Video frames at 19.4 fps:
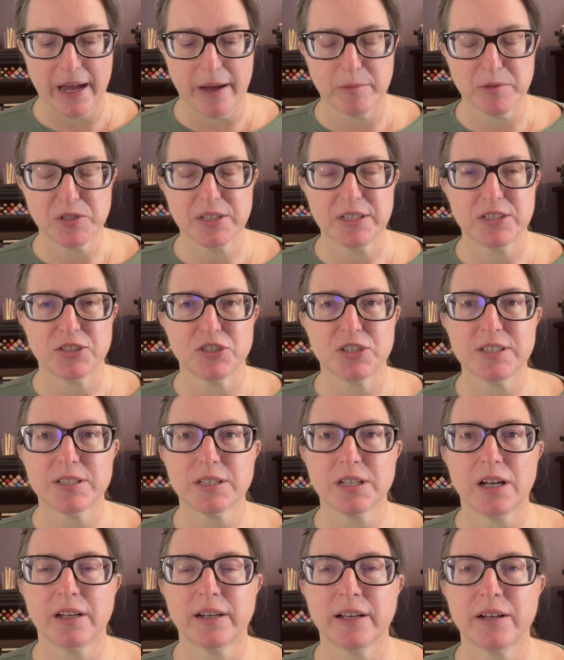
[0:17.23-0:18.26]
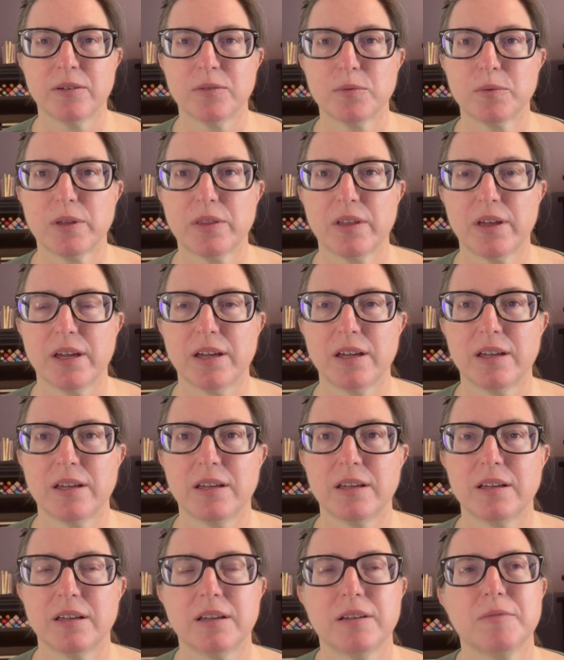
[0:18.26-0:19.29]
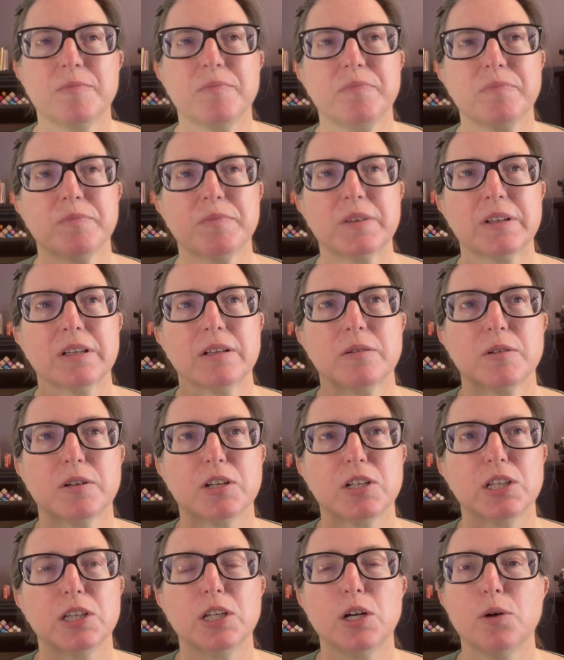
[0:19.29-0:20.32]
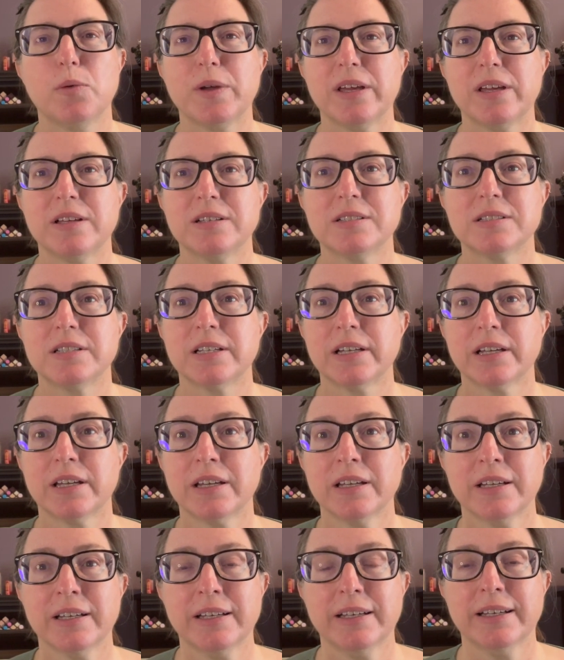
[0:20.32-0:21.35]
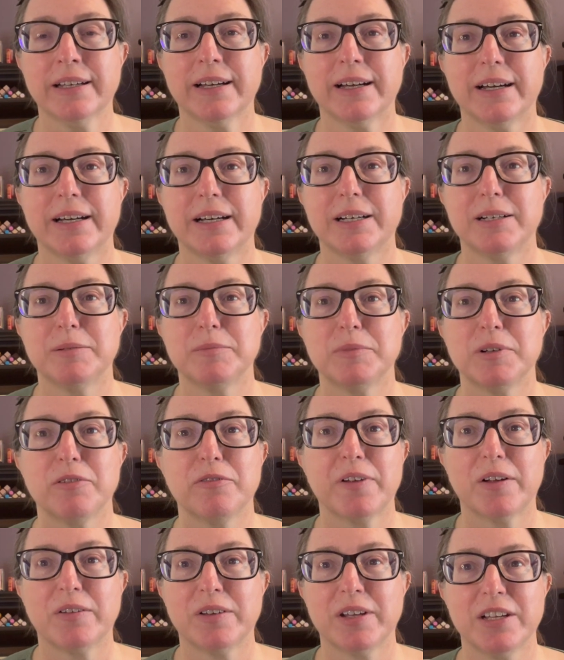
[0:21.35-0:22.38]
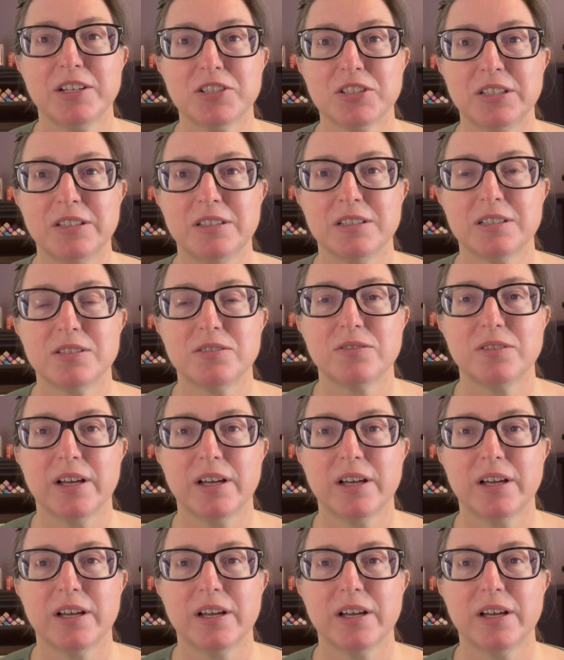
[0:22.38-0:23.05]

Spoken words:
She's just gone out with a glowy stick, a foundation that's